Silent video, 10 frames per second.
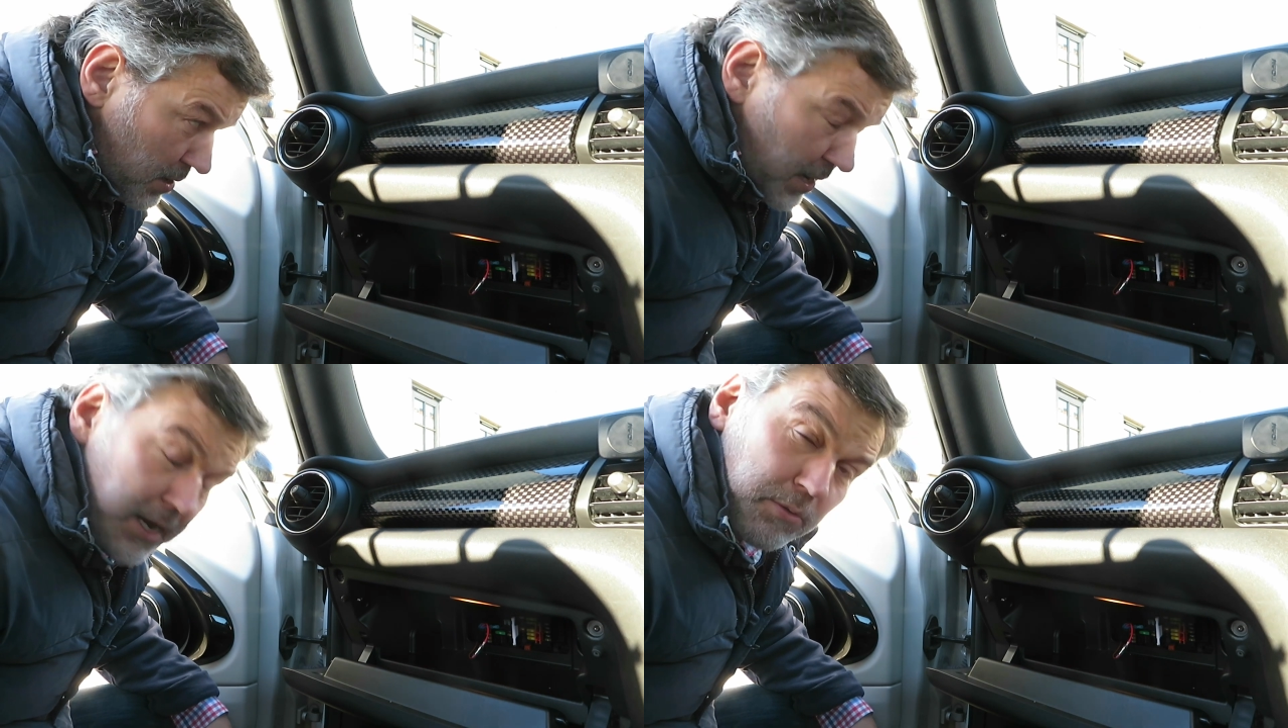
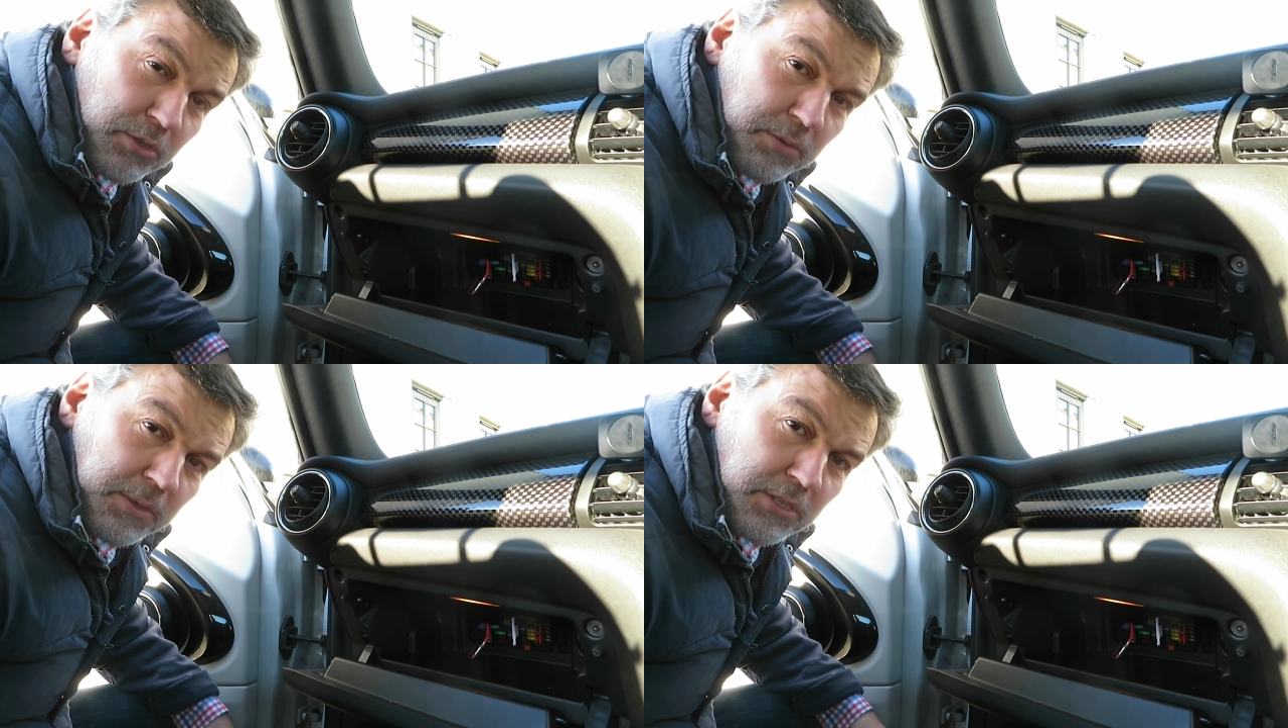how
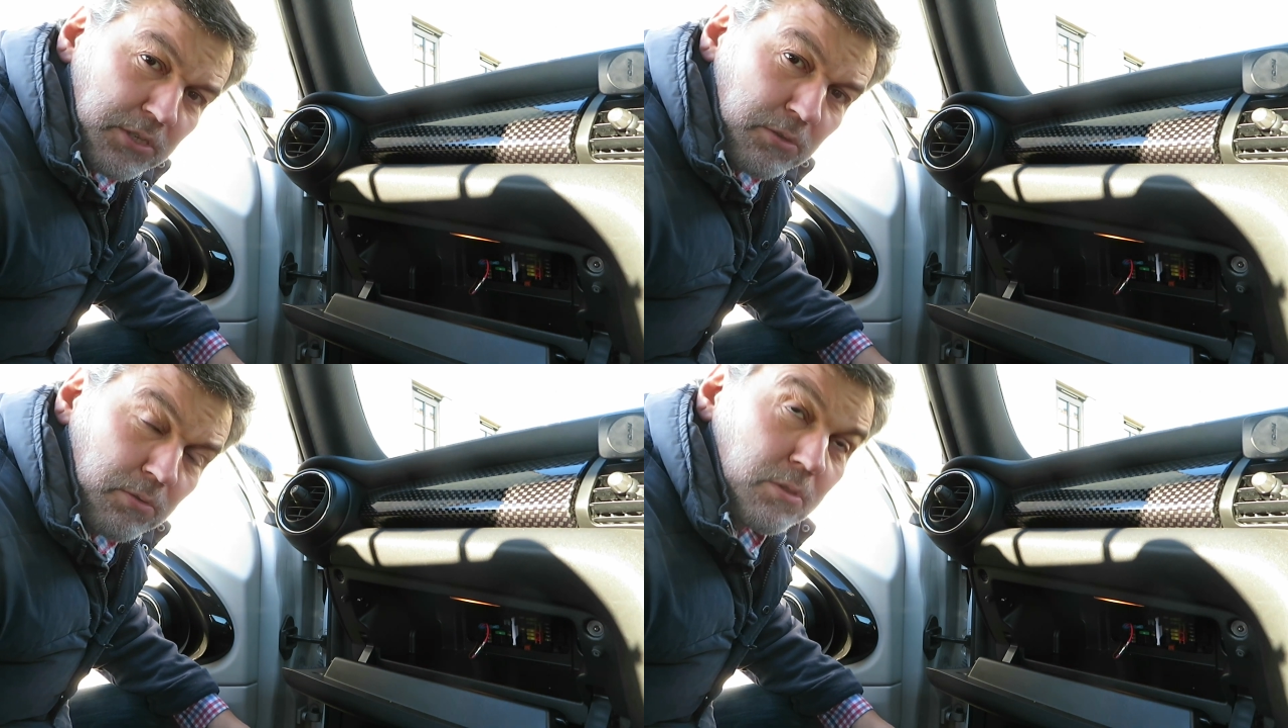to
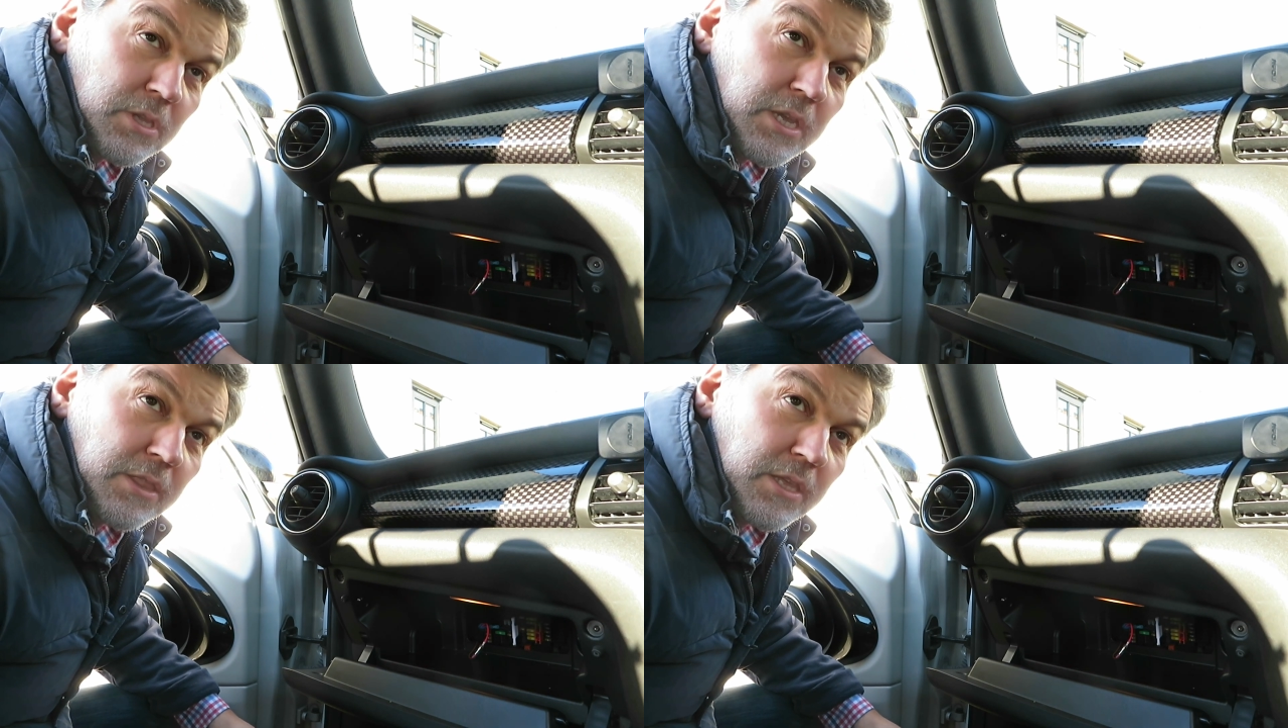install
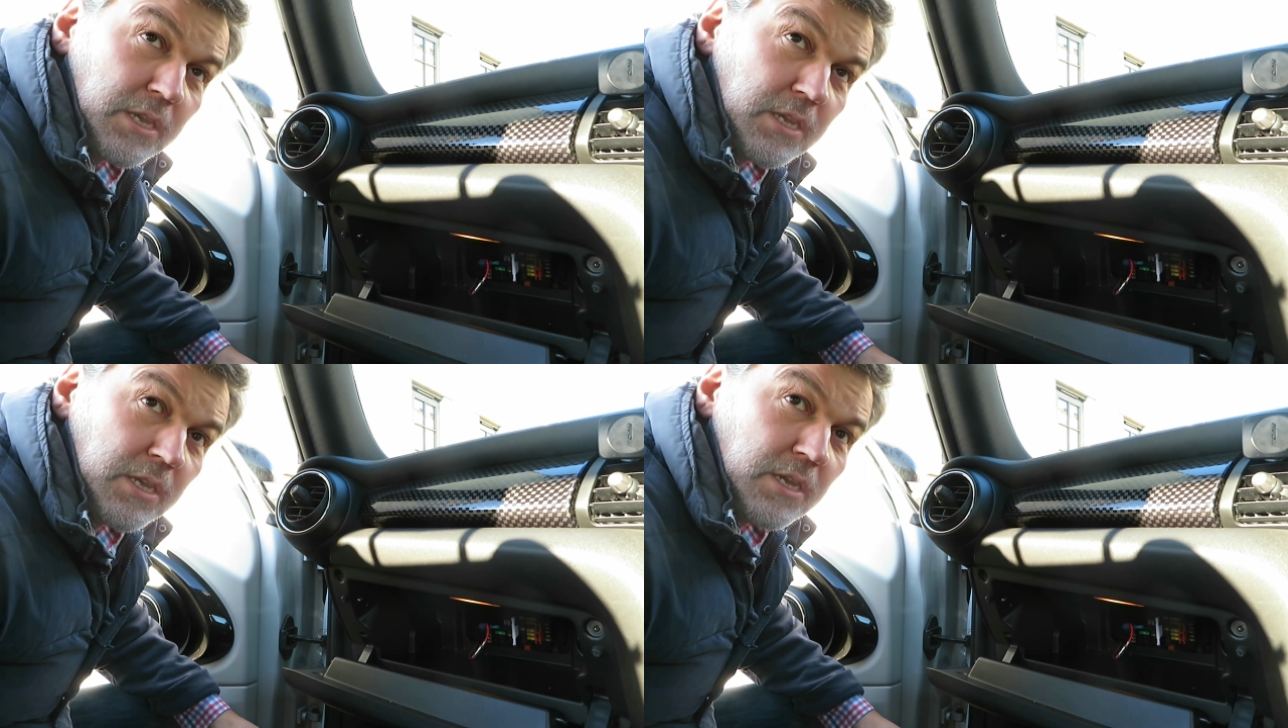
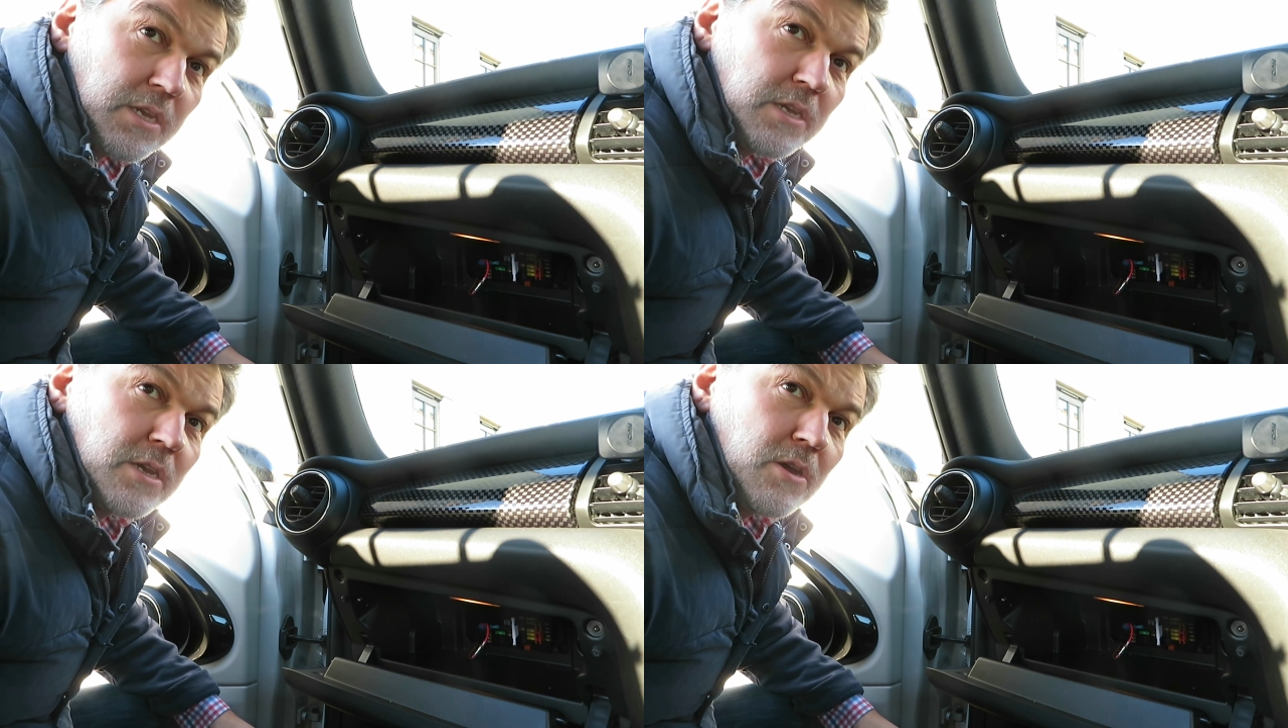the
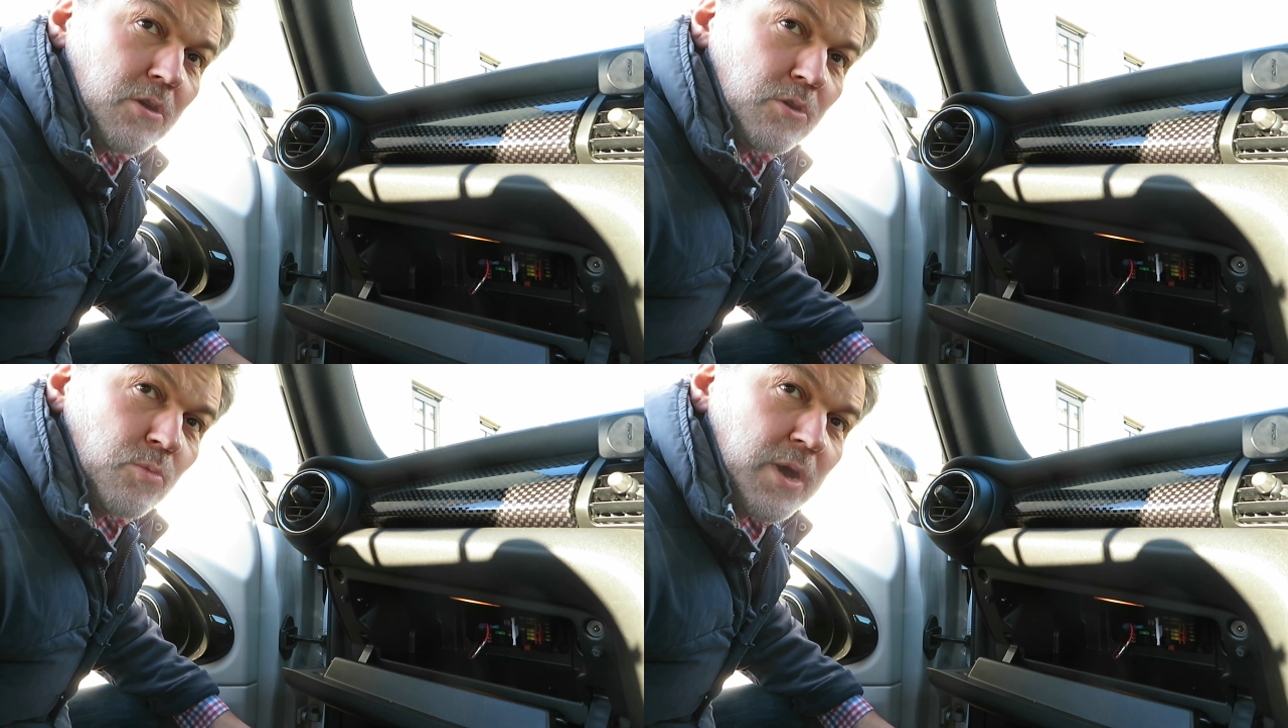uh,
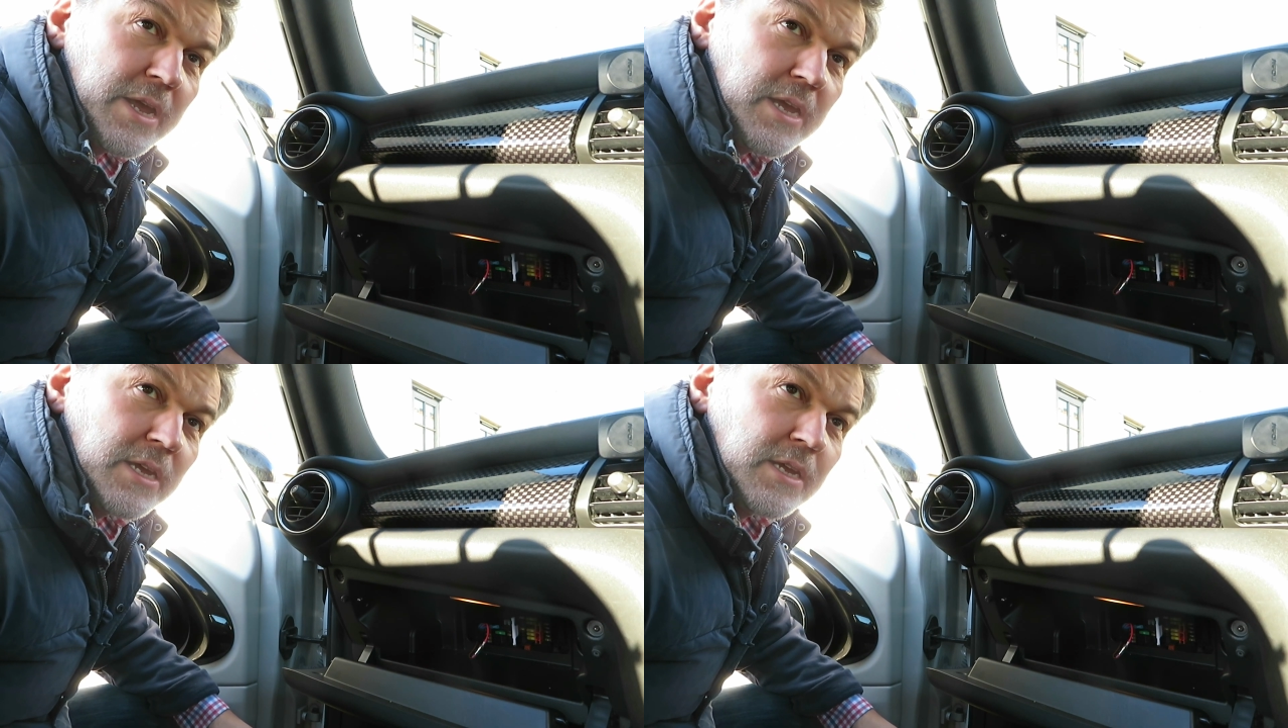
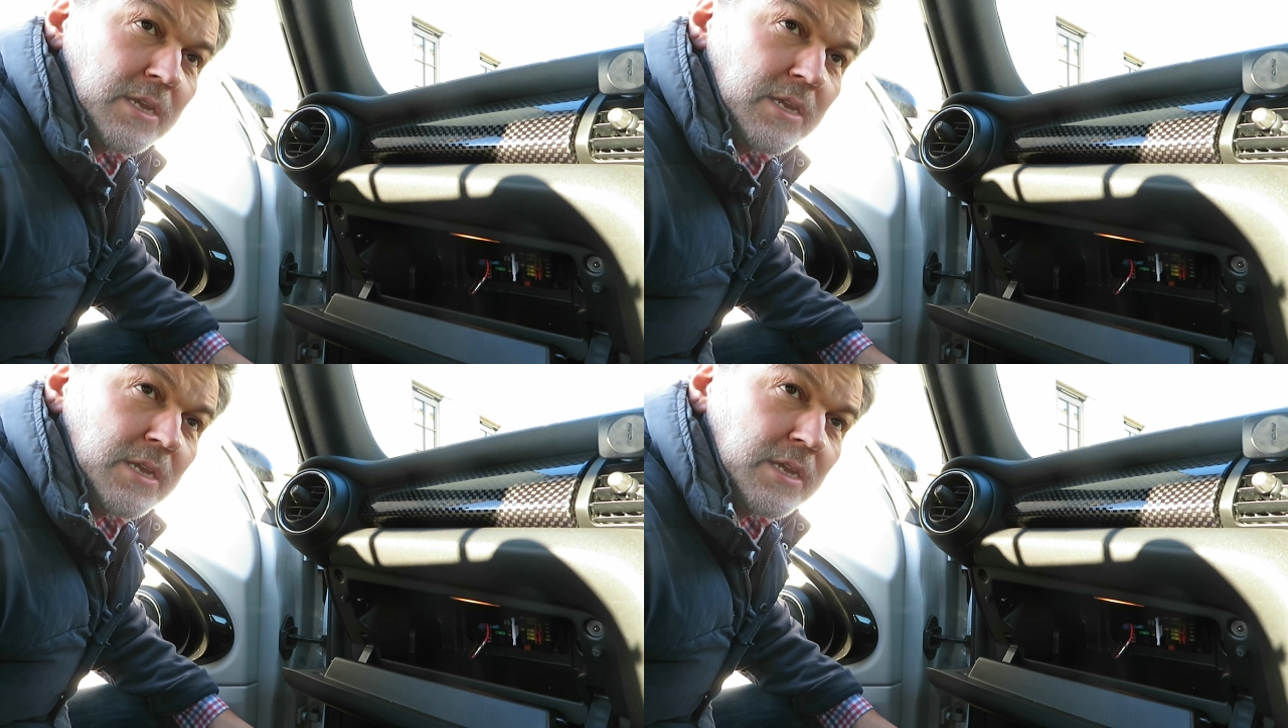hardwire